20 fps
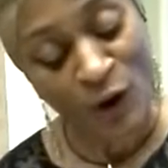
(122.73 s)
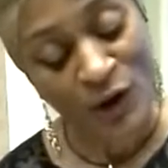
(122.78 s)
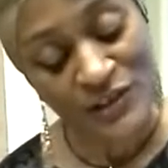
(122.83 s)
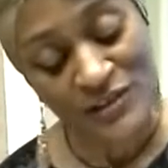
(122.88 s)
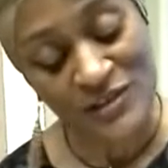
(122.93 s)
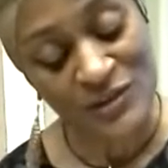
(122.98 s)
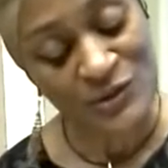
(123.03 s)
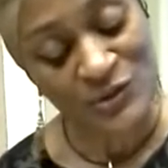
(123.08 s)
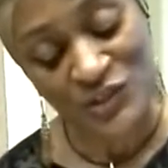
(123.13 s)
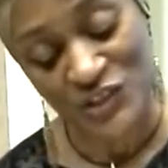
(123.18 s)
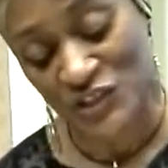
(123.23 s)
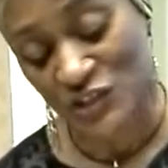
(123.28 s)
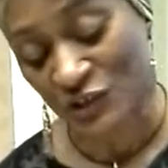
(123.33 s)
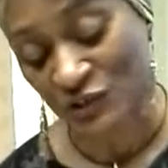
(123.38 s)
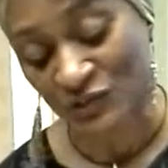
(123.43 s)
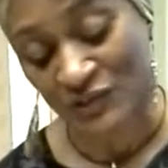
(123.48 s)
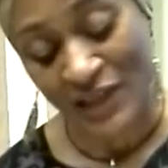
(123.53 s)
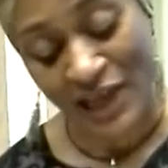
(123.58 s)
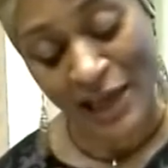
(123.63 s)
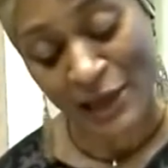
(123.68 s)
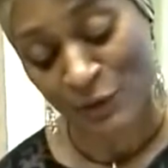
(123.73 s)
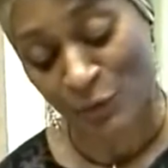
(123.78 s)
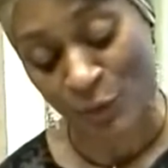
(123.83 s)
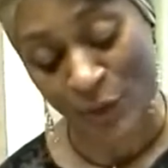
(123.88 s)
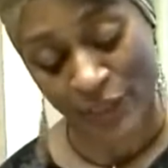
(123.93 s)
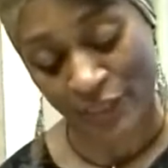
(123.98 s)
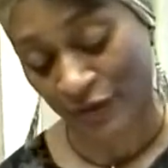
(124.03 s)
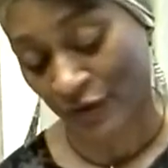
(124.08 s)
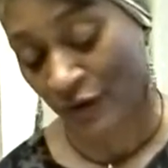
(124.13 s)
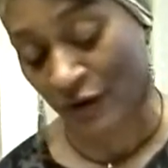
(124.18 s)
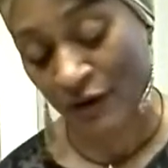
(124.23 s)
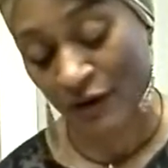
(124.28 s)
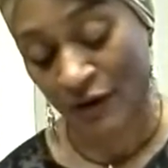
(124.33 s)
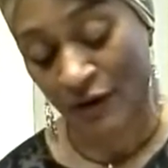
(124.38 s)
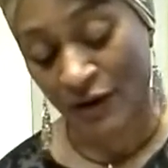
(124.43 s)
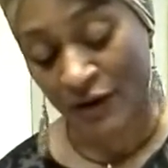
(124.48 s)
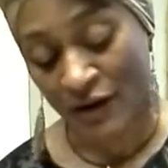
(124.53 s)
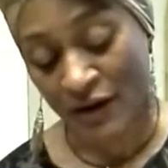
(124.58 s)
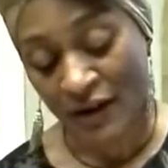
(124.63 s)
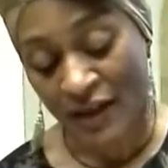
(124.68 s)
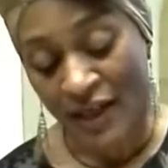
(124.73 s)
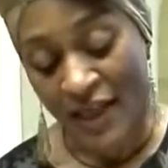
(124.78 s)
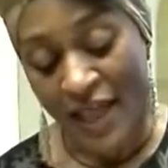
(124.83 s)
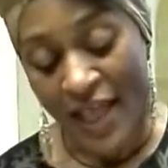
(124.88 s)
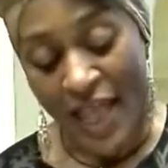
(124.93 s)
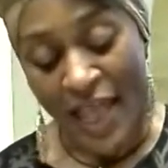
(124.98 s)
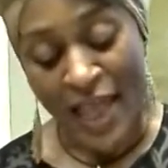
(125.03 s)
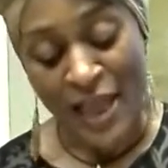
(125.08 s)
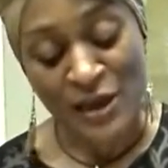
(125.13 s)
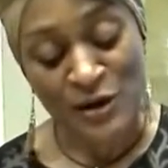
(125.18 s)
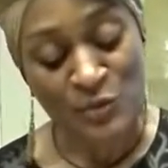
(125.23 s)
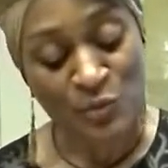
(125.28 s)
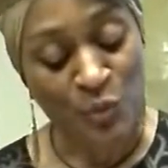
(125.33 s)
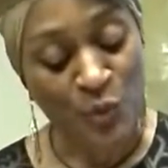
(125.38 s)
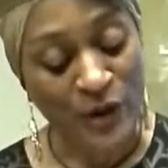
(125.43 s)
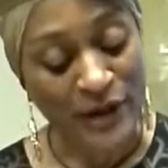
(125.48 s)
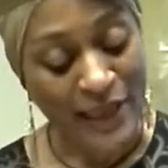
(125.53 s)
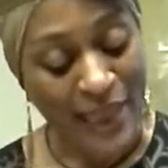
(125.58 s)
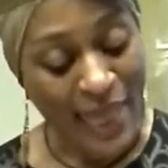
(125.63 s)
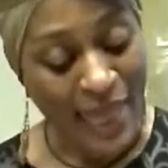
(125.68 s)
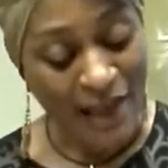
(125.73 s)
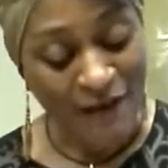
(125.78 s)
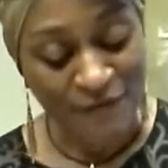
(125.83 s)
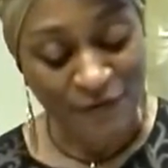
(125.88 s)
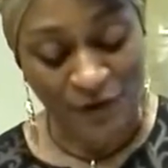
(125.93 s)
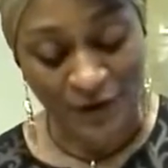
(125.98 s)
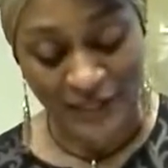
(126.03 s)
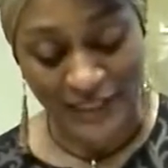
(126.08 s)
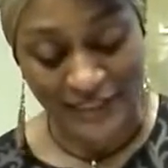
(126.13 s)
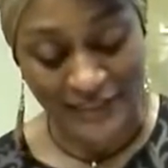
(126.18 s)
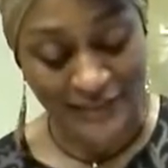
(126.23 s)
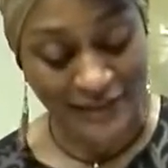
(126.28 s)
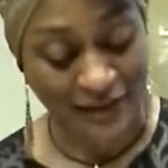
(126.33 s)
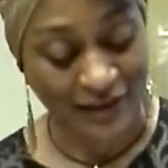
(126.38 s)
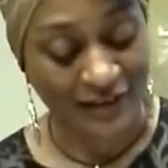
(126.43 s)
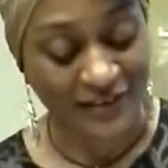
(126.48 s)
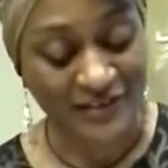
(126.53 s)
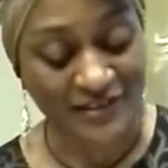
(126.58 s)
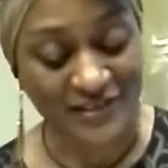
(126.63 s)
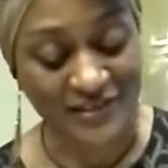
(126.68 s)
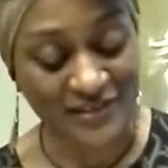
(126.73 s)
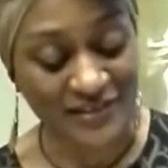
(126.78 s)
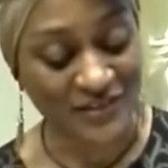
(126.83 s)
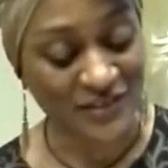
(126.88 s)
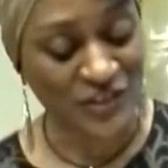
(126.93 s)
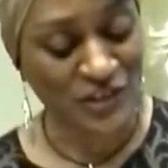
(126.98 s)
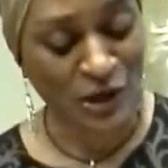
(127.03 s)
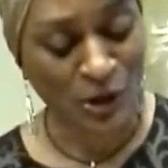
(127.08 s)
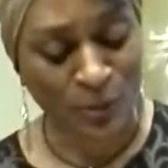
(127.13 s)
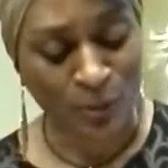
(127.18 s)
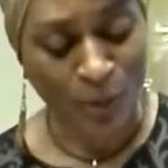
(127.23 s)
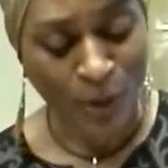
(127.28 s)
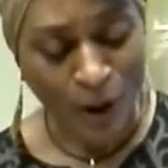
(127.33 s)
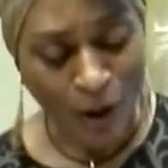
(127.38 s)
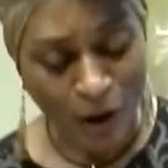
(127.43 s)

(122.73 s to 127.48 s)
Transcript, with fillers: also shall not wither, and whatever he does shall